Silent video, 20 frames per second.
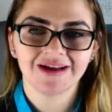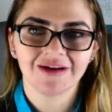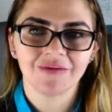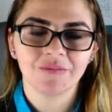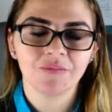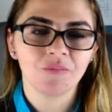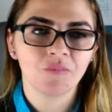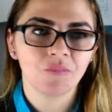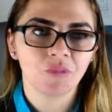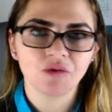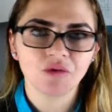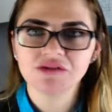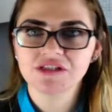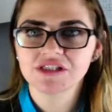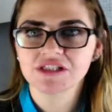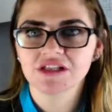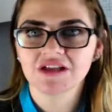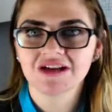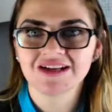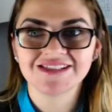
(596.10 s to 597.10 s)
Most
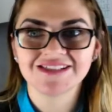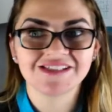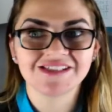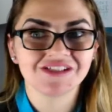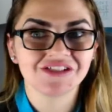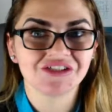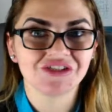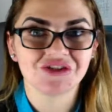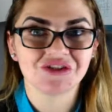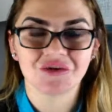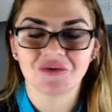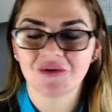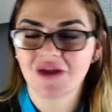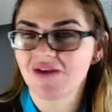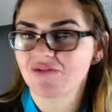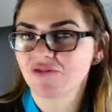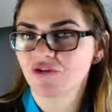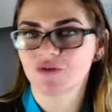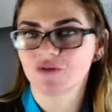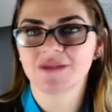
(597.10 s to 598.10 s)
salons don't
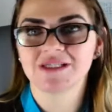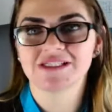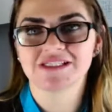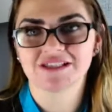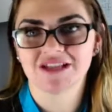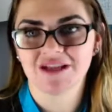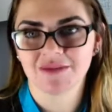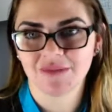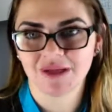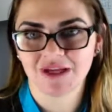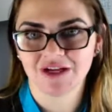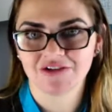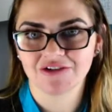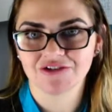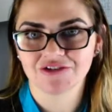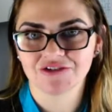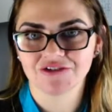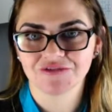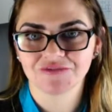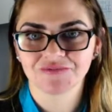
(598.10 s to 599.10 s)
have grooming salon
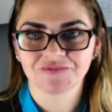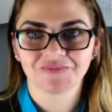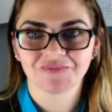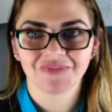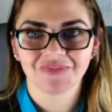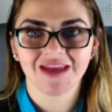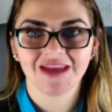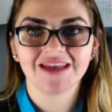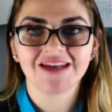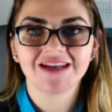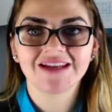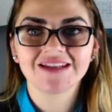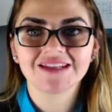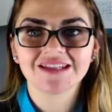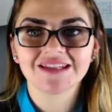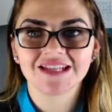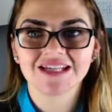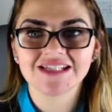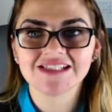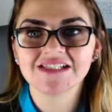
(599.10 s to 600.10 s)
managers. And
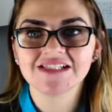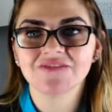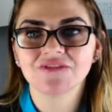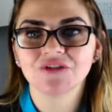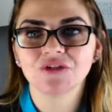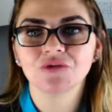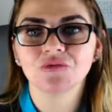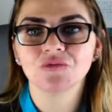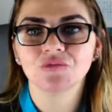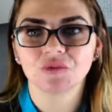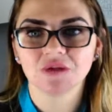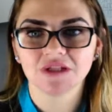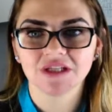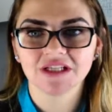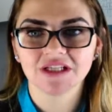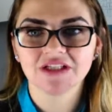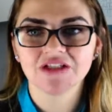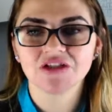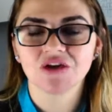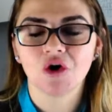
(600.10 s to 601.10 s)
unless if you're
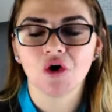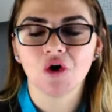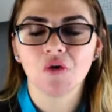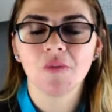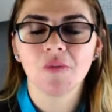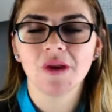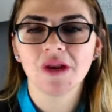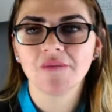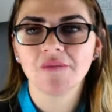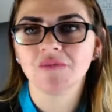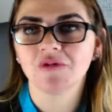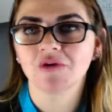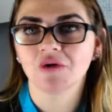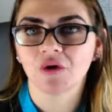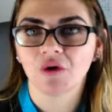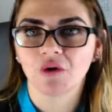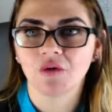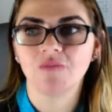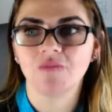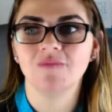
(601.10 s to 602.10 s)
willing to open up your
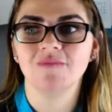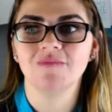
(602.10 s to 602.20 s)
own